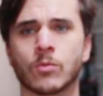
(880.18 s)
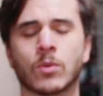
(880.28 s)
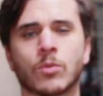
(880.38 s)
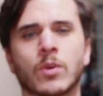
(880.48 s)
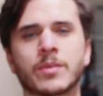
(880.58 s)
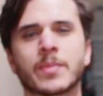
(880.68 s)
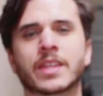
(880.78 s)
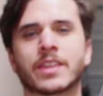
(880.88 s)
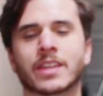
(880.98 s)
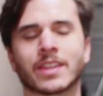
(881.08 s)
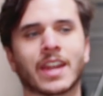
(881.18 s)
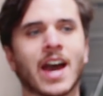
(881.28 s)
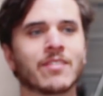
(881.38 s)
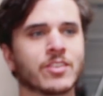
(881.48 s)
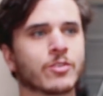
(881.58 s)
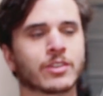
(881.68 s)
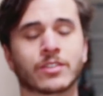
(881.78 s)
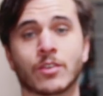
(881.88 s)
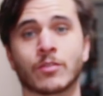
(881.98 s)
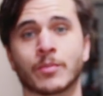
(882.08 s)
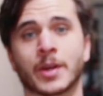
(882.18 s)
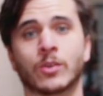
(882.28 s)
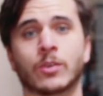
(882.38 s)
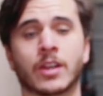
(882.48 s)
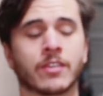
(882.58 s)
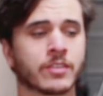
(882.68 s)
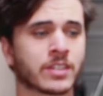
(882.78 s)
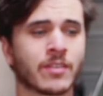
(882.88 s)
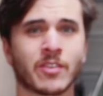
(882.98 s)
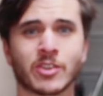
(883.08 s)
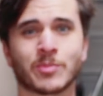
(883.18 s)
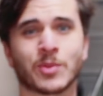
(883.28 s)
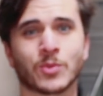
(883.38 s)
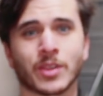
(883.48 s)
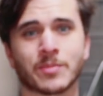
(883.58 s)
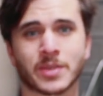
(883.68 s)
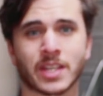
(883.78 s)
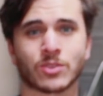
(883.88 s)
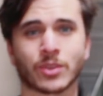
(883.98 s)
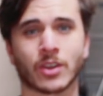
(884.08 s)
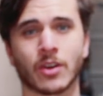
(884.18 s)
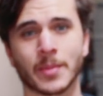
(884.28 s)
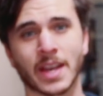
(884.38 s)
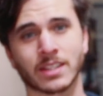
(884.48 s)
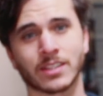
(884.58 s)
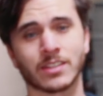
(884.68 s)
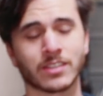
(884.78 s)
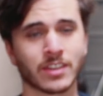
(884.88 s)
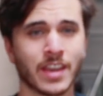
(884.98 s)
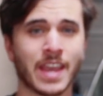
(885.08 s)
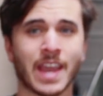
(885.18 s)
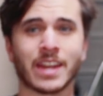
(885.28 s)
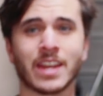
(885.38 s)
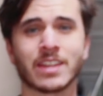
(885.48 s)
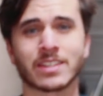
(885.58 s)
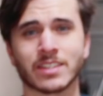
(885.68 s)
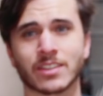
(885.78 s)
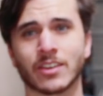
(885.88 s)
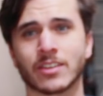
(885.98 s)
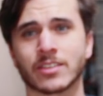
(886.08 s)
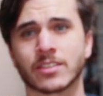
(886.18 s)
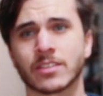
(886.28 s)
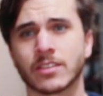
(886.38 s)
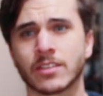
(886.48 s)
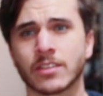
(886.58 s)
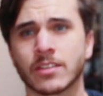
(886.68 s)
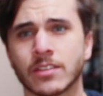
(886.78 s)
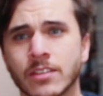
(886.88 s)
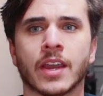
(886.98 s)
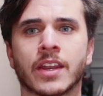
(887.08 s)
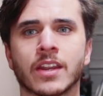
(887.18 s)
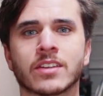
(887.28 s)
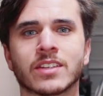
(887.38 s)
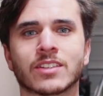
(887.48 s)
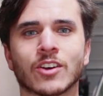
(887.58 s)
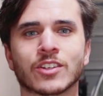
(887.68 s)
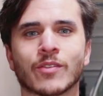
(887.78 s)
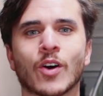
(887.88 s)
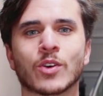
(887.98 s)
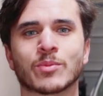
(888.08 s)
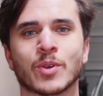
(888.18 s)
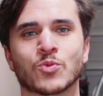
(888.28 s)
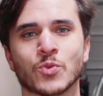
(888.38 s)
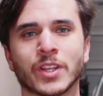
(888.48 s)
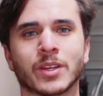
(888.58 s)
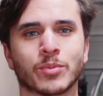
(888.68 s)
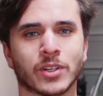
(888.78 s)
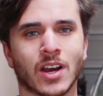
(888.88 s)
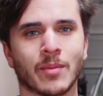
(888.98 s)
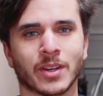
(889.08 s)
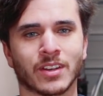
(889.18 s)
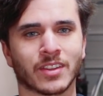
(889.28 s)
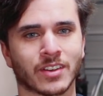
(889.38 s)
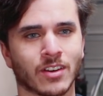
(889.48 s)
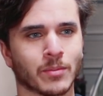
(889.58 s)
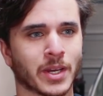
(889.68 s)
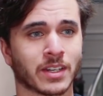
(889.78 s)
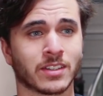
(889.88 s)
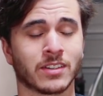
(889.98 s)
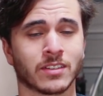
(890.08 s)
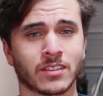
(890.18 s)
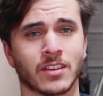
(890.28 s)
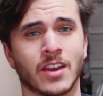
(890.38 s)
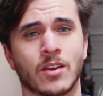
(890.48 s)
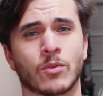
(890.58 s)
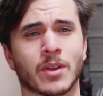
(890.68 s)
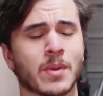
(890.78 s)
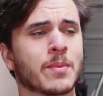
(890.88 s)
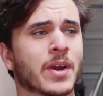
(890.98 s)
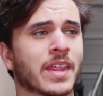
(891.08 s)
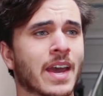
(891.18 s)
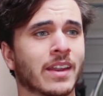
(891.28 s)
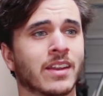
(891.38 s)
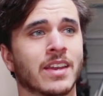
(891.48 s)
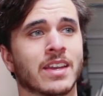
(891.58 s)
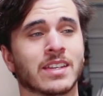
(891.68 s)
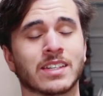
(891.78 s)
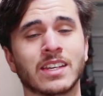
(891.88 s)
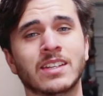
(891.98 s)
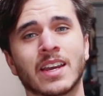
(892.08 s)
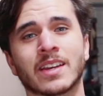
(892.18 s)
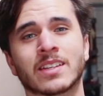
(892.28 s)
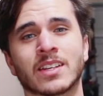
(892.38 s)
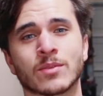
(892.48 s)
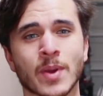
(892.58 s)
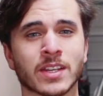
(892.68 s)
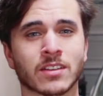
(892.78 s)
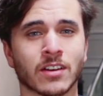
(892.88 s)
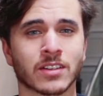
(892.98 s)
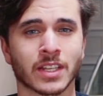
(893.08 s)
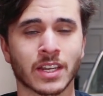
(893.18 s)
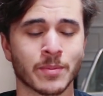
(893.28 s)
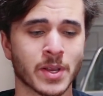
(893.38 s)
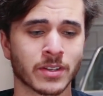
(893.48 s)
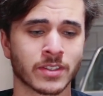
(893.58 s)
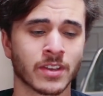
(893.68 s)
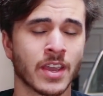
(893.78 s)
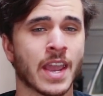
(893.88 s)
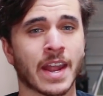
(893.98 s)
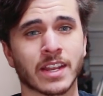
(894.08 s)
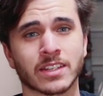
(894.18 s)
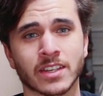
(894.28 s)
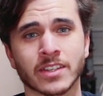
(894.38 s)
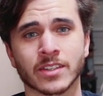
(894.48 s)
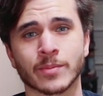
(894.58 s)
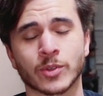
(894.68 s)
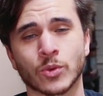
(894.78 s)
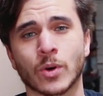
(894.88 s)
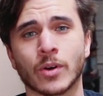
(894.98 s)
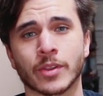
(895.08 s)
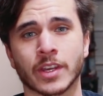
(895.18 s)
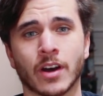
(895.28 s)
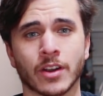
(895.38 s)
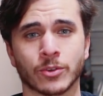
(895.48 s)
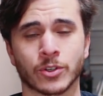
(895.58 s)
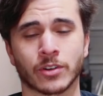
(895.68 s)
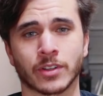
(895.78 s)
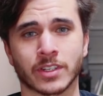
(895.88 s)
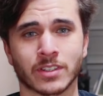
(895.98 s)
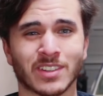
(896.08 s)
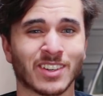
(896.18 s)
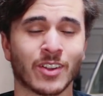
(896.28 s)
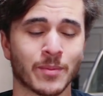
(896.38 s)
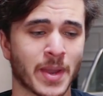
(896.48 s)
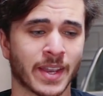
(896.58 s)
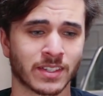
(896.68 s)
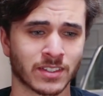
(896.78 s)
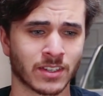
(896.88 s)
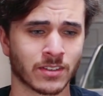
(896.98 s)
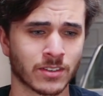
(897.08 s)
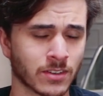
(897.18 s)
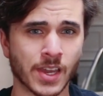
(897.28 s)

Well, one big thing that I've noticed over my whole life is I've always been real obsessed with car magazines, and Hennessy's cars have always been really predominant in the car magazines. What I mean by that is he takes his best cars that he builds and he sends them to all of the auto journalists in all the magazines.